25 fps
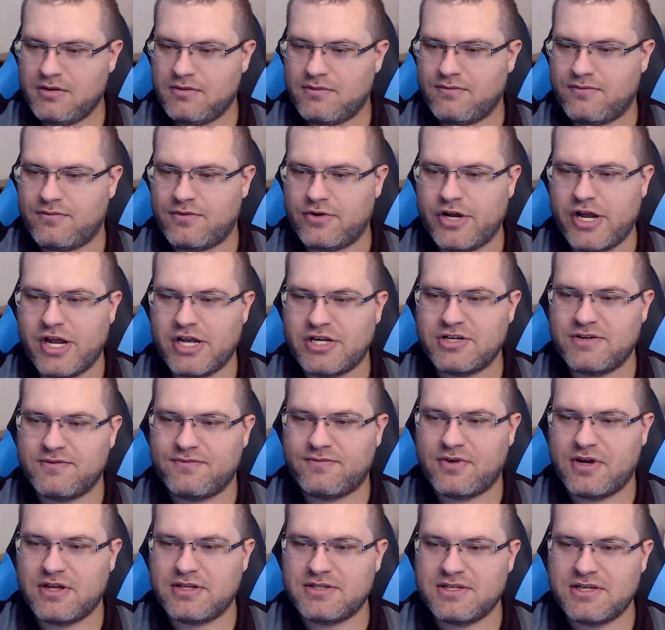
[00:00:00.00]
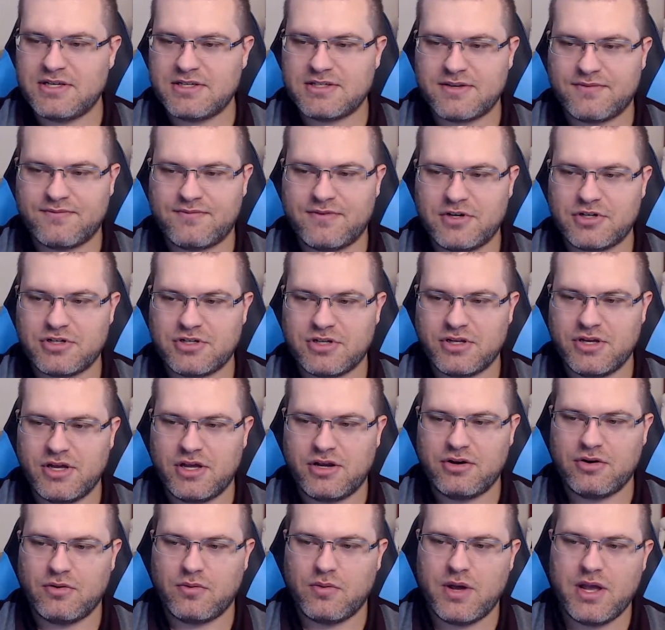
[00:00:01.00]
Free agent frenzy is officially
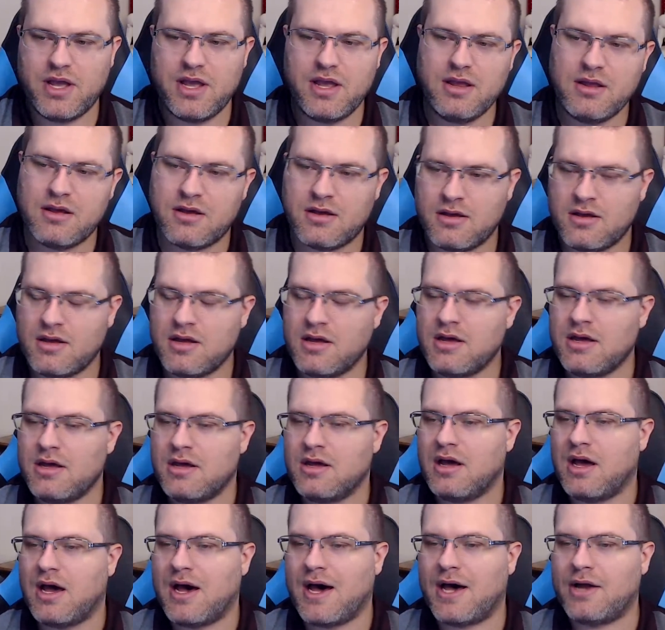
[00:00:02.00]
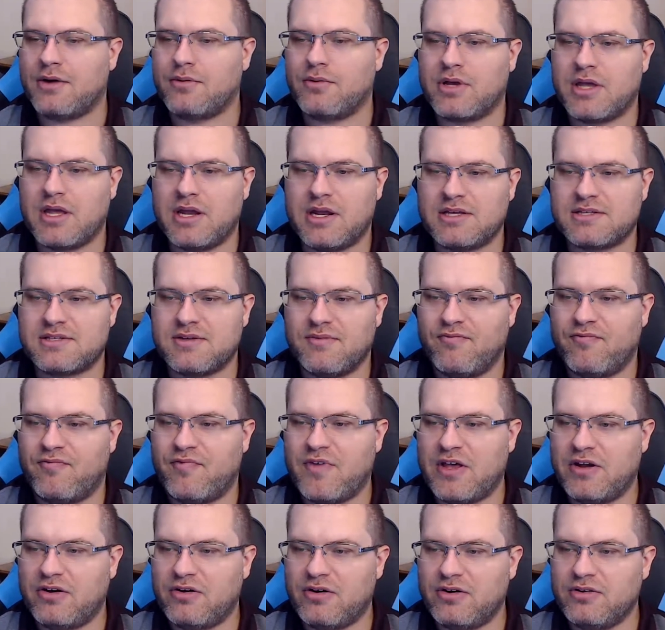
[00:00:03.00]
underway. Ottawa getting some
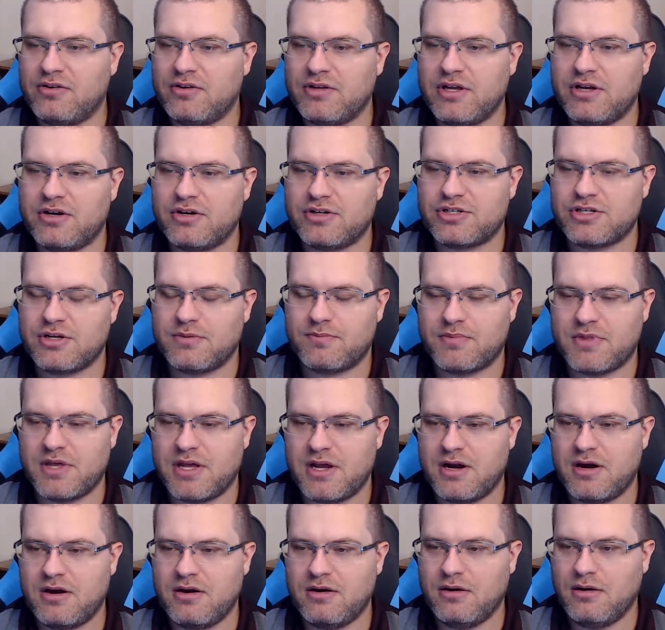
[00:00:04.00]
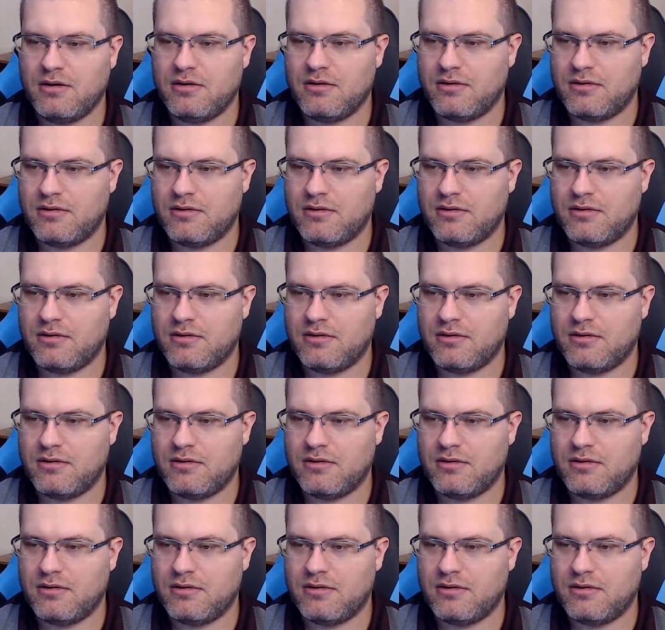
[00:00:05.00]
veteran leadership there.